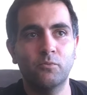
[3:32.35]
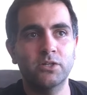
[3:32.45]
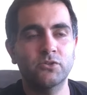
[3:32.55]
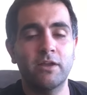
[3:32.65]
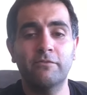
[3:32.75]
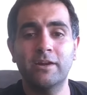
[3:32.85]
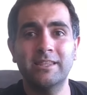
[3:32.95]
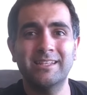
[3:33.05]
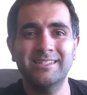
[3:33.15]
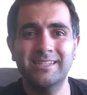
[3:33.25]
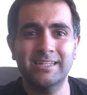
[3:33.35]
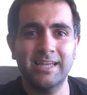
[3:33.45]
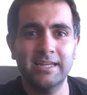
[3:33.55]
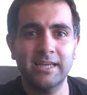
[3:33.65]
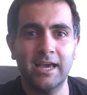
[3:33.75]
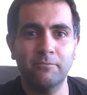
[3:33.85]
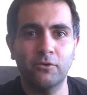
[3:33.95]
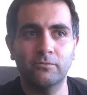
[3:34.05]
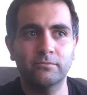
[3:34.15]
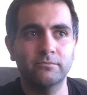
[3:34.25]
works great for anything that's 6/8 time,
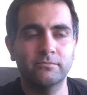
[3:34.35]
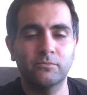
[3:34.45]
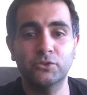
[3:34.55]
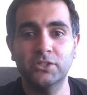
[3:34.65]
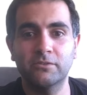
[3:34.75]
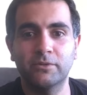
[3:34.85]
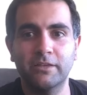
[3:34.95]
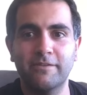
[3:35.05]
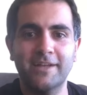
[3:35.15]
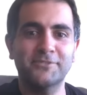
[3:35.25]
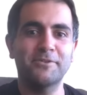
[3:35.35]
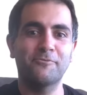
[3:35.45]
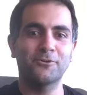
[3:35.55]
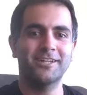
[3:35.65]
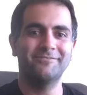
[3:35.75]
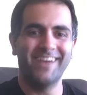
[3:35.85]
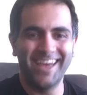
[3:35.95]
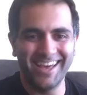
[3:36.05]
which is a really fast 3/4 time.